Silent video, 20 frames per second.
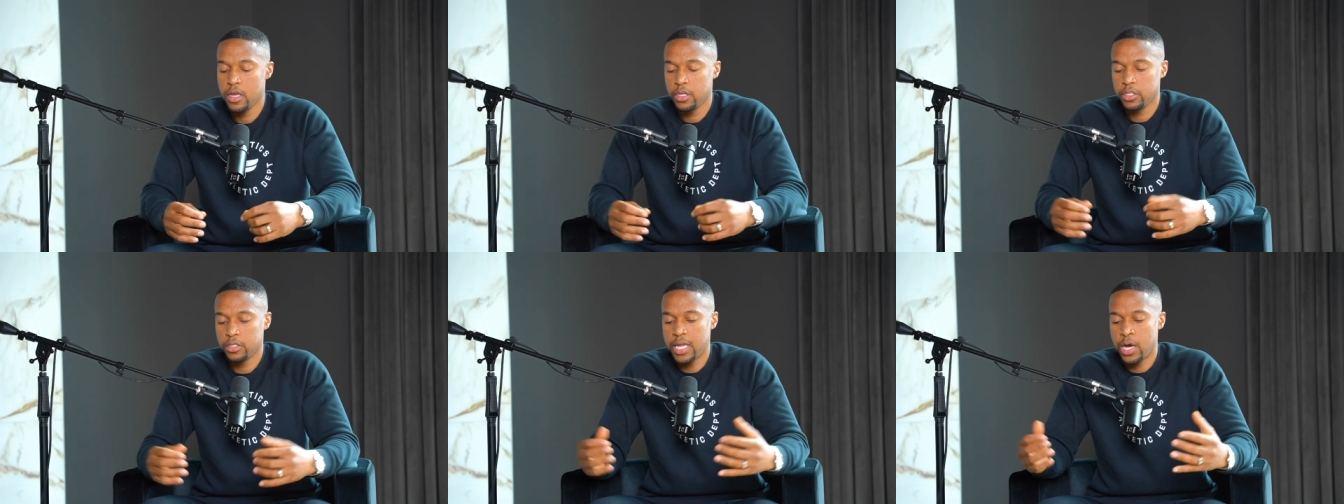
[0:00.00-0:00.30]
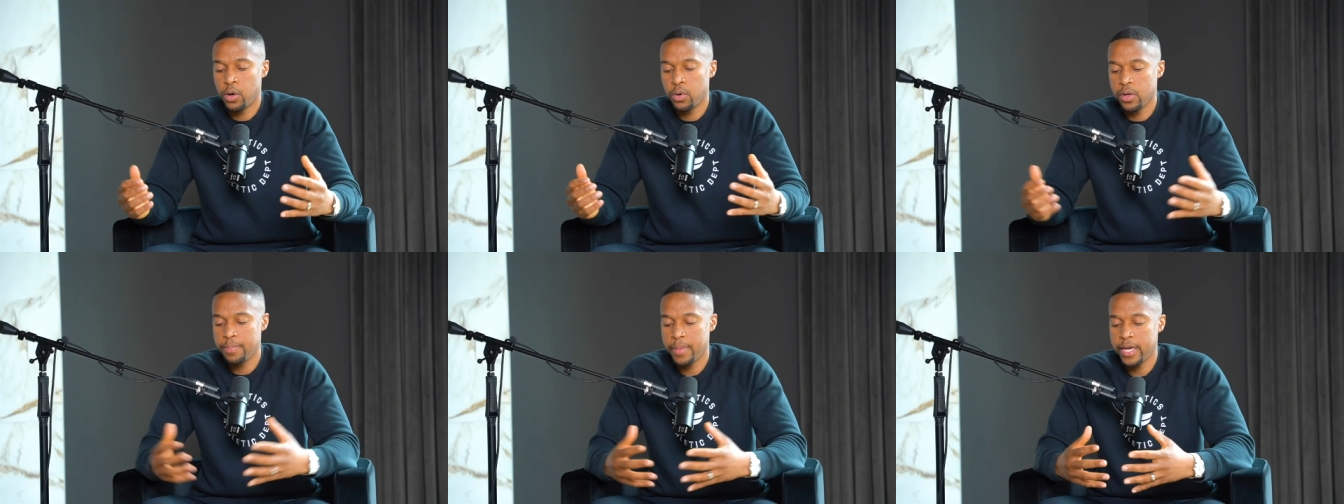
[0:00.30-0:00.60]
So
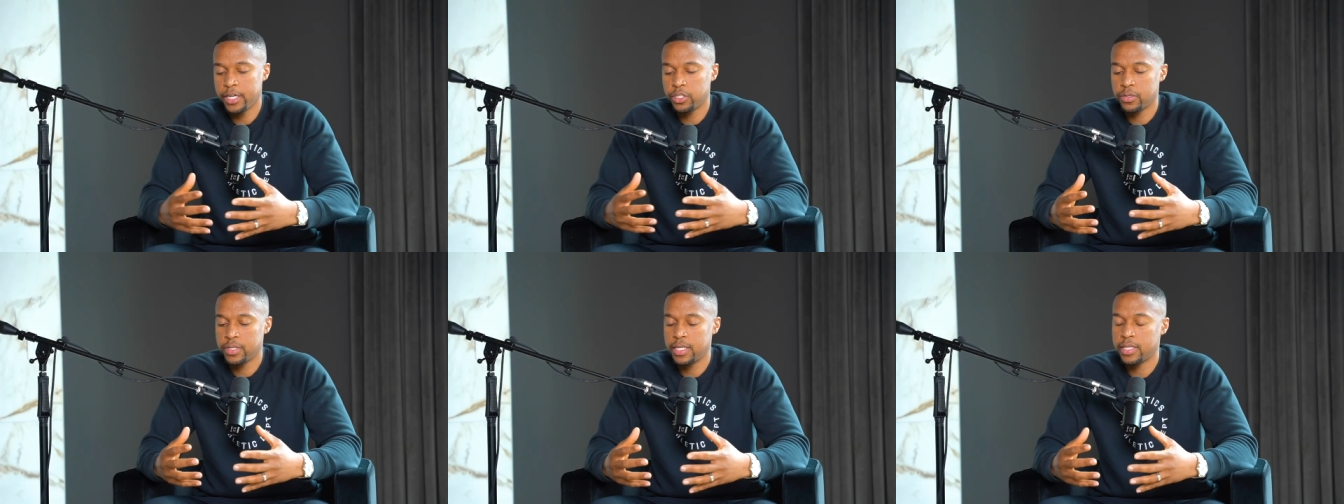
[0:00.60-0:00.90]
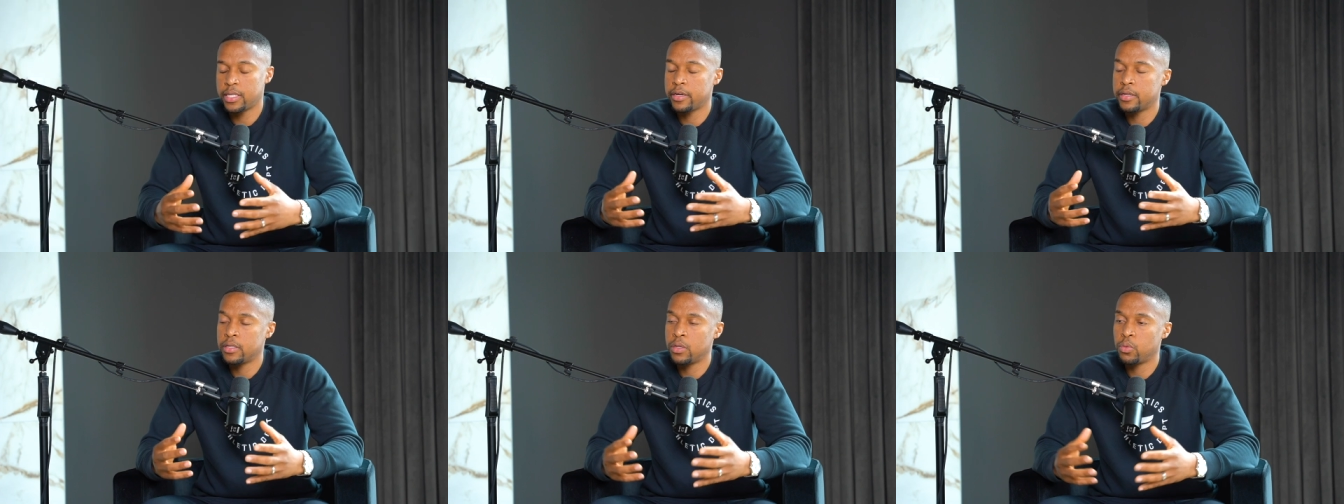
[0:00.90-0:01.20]
now we make sure that
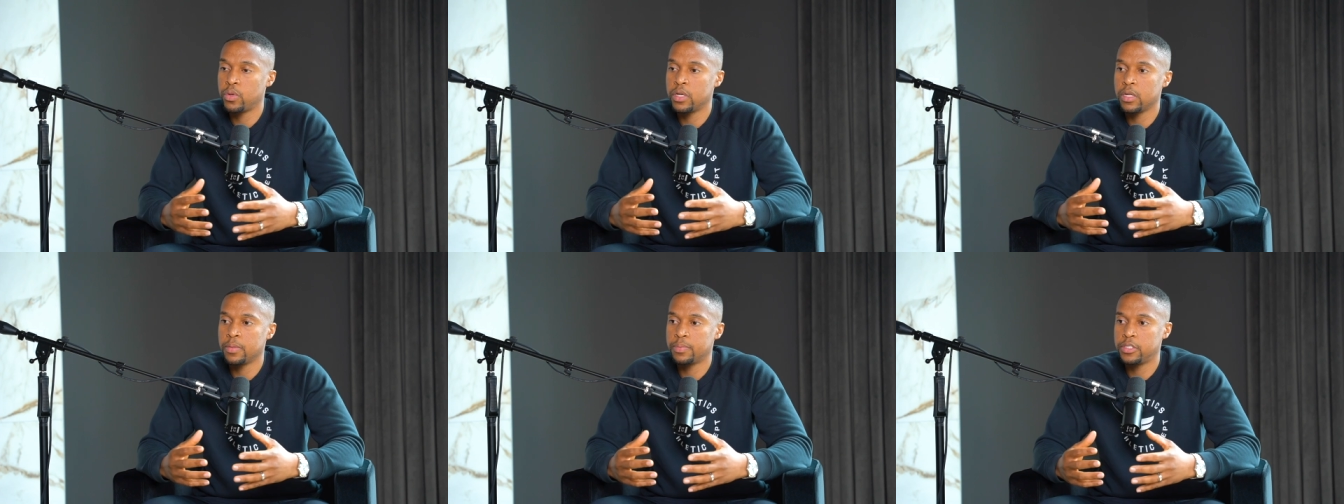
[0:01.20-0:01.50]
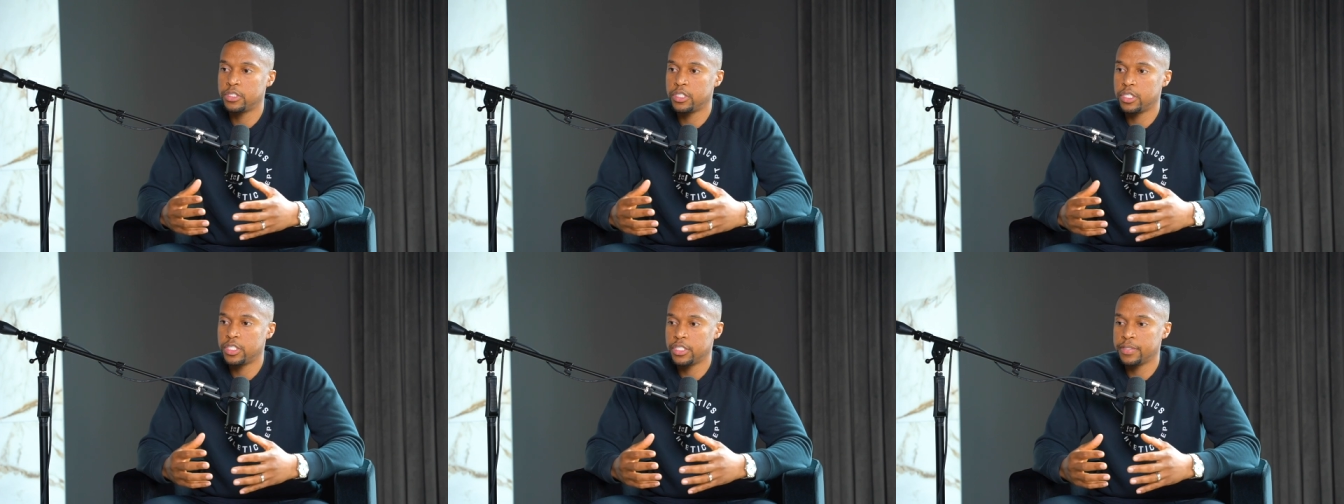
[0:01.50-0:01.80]
they're in the winning
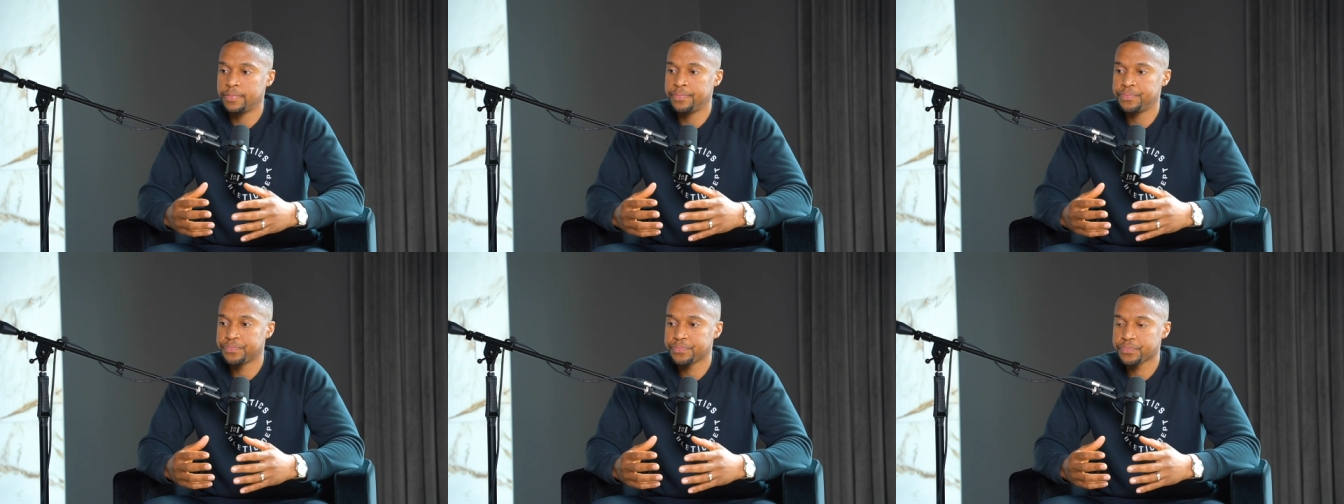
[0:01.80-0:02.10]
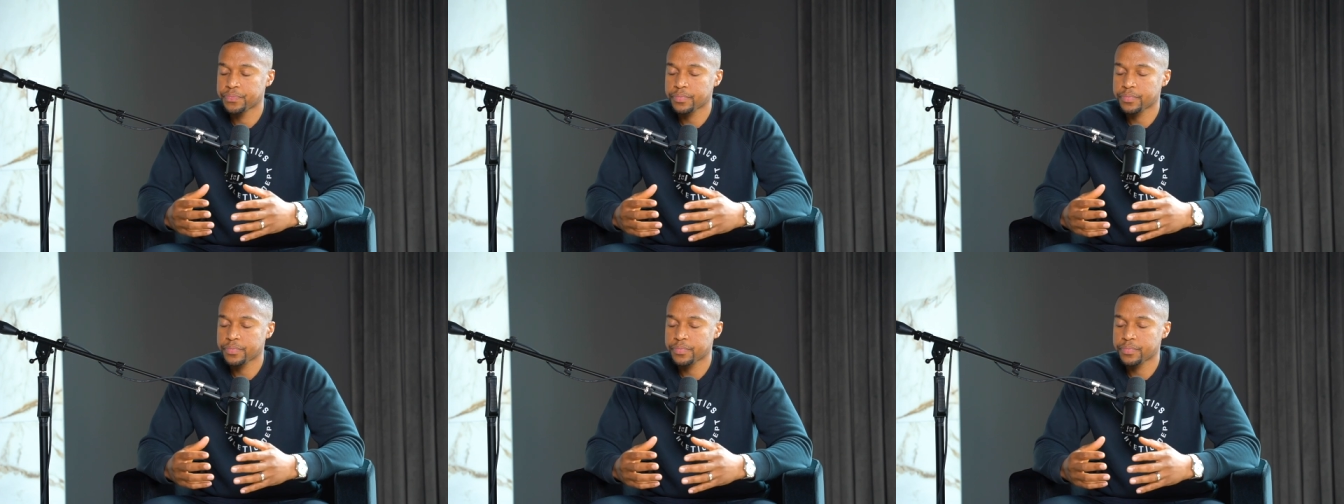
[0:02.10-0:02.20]
position,